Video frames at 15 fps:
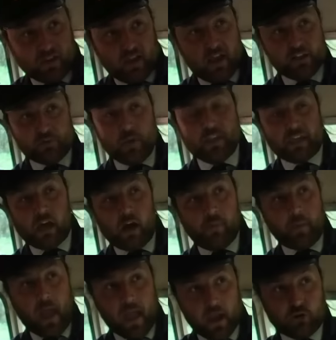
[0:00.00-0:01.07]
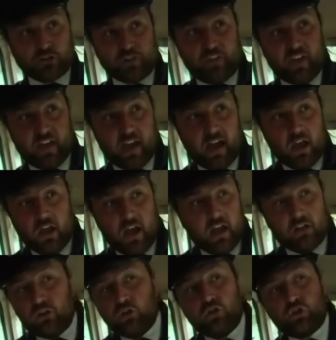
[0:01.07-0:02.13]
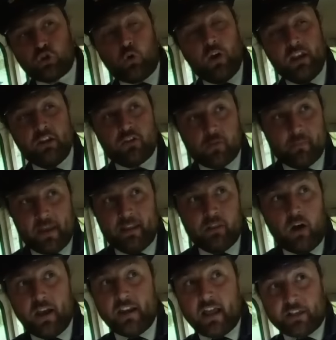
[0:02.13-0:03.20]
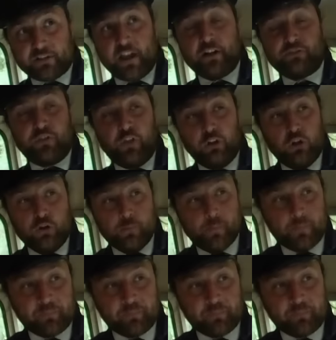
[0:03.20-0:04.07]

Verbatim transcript: As we come out of here, join the main line as out of the loop.